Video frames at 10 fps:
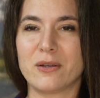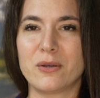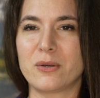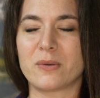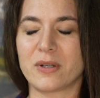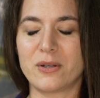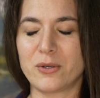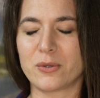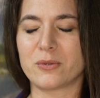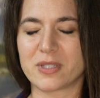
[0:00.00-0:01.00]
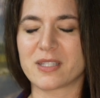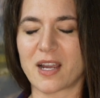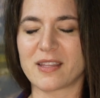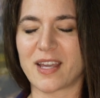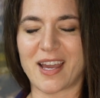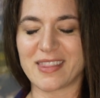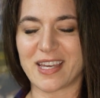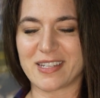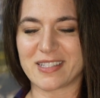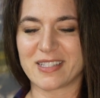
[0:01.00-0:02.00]
Who designed that?
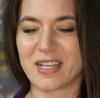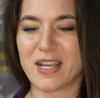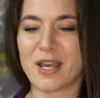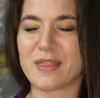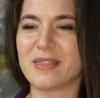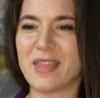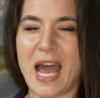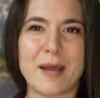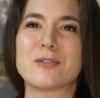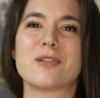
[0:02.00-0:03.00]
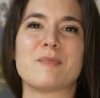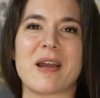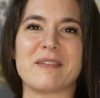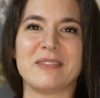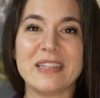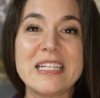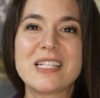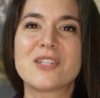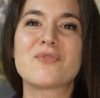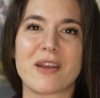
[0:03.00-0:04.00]
That is absolutely my
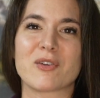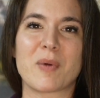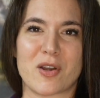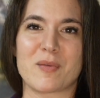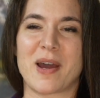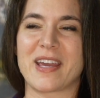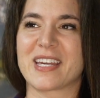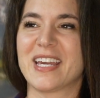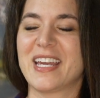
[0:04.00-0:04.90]
least favorite part of the bike,